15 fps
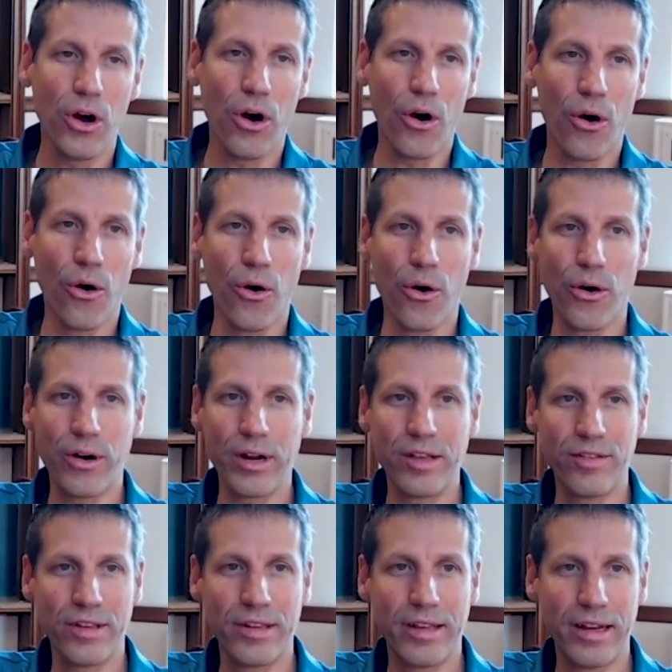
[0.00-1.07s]
Or is
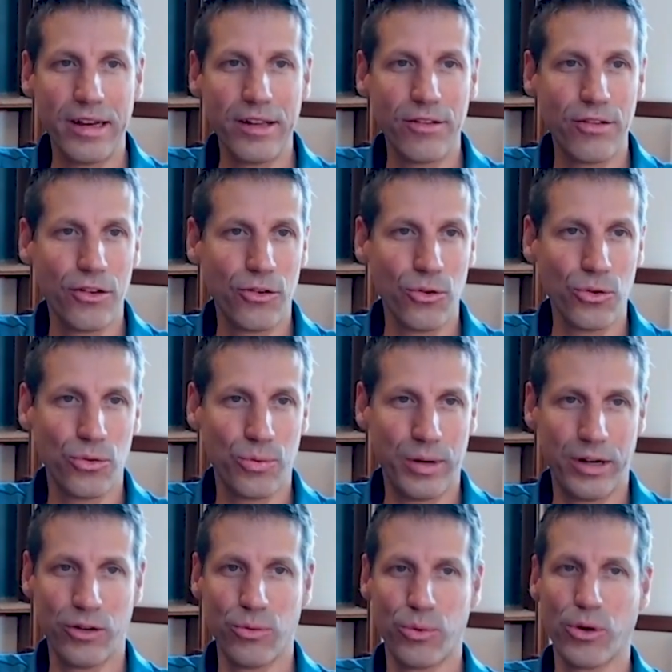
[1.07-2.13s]
it an institute where
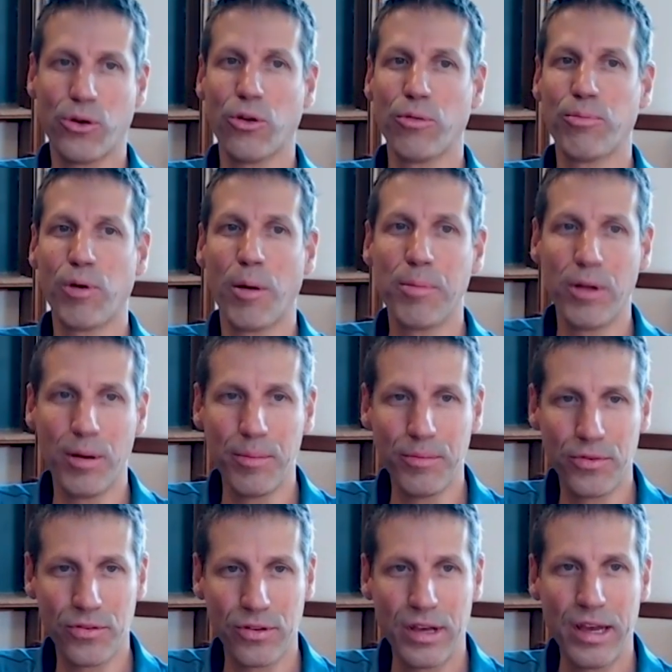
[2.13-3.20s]
you work on problems
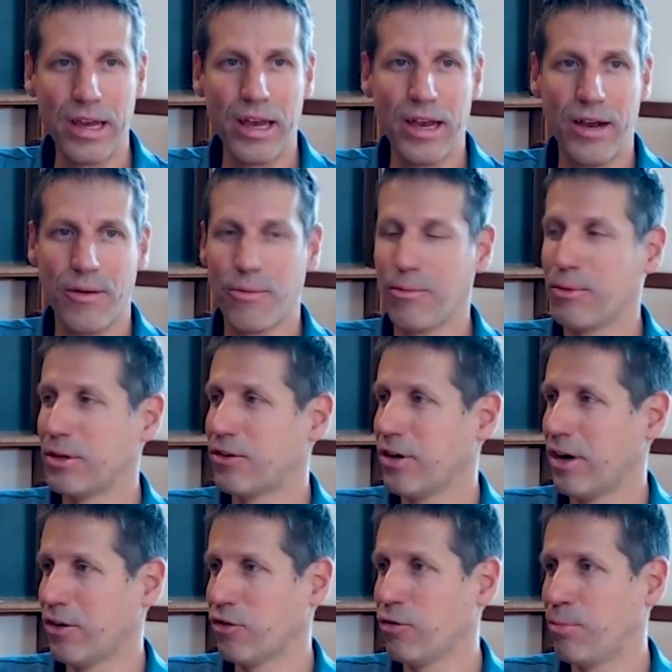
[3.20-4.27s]
which are
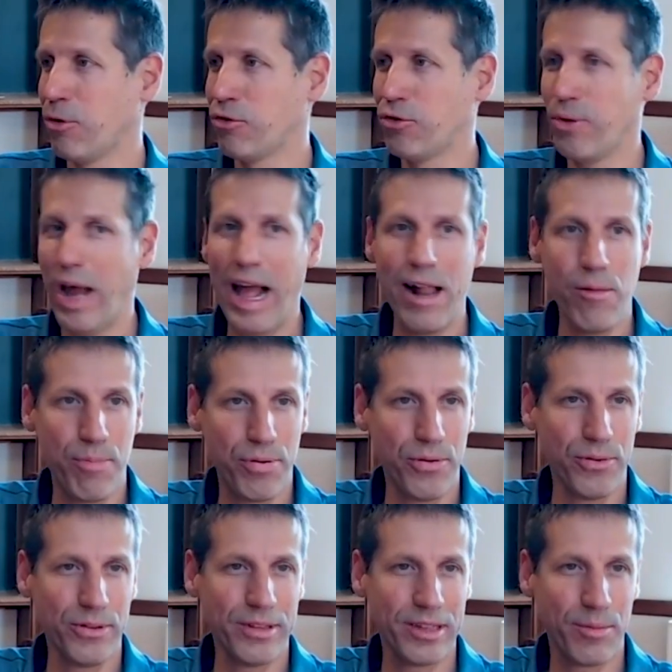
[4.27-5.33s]
supposed to help
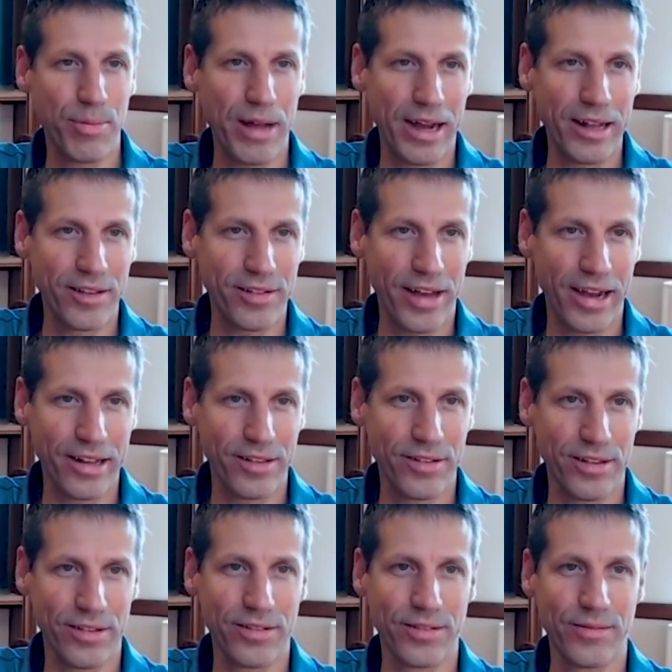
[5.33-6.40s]
the applied sciences?